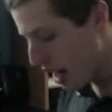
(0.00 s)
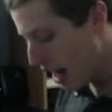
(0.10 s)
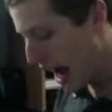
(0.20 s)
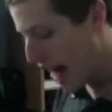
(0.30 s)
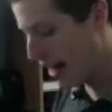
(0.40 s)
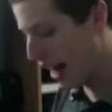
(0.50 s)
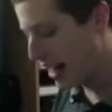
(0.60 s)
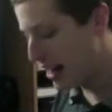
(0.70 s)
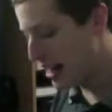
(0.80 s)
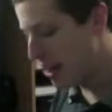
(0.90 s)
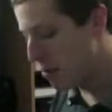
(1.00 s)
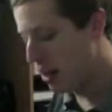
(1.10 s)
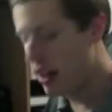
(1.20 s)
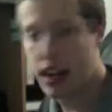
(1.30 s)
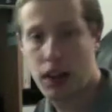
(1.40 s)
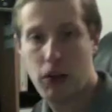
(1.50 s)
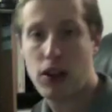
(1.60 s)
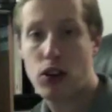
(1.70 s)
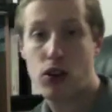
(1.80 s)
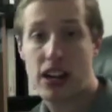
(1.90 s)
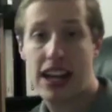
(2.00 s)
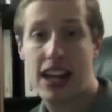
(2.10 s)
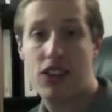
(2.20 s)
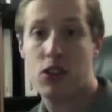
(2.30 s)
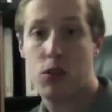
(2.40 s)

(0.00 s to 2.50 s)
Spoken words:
I like the ability that Windows 8 has a